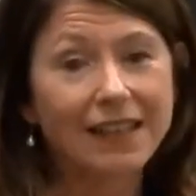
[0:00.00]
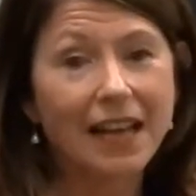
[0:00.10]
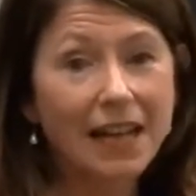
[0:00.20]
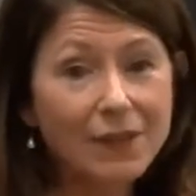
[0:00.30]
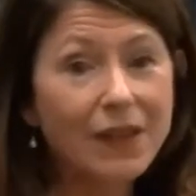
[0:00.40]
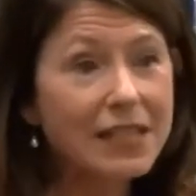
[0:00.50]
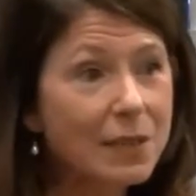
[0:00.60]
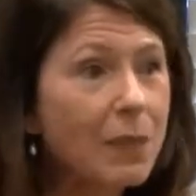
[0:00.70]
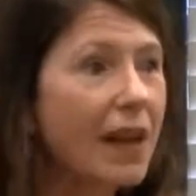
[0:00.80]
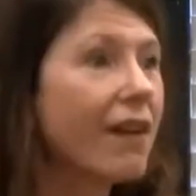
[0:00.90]
I
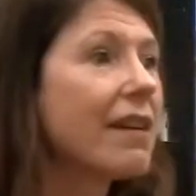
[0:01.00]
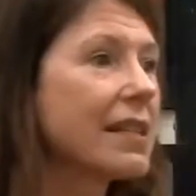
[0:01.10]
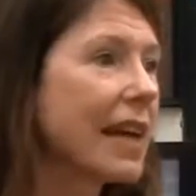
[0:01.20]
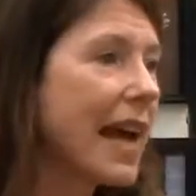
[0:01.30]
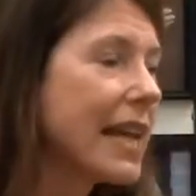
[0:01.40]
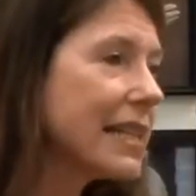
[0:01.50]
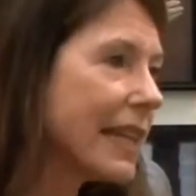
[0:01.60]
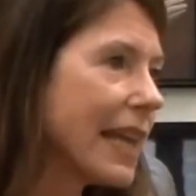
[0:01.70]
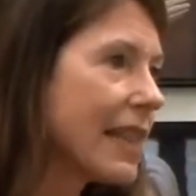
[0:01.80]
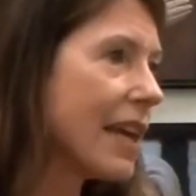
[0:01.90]
invented Paris. I had to
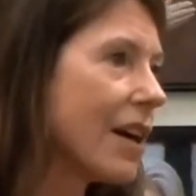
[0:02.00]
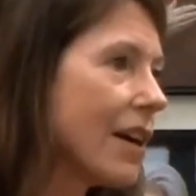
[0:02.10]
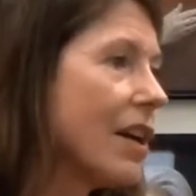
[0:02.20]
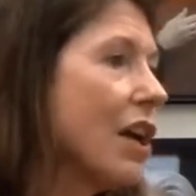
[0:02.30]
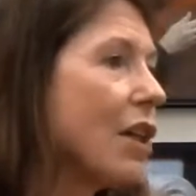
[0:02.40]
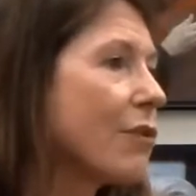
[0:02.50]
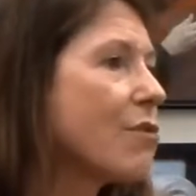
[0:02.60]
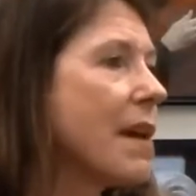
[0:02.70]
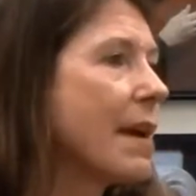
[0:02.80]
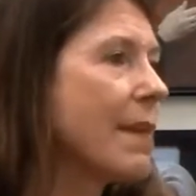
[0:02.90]
get there
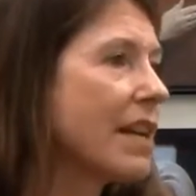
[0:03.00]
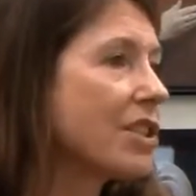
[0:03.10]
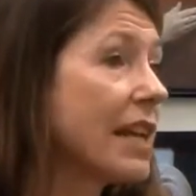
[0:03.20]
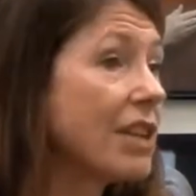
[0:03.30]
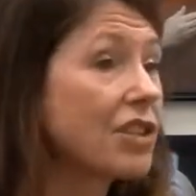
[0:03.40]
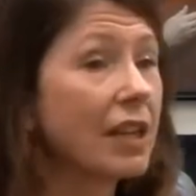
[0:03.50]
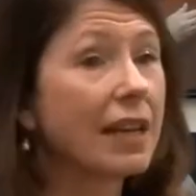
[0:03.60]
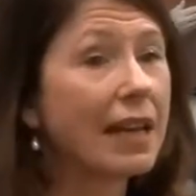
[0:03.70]
through my imagination.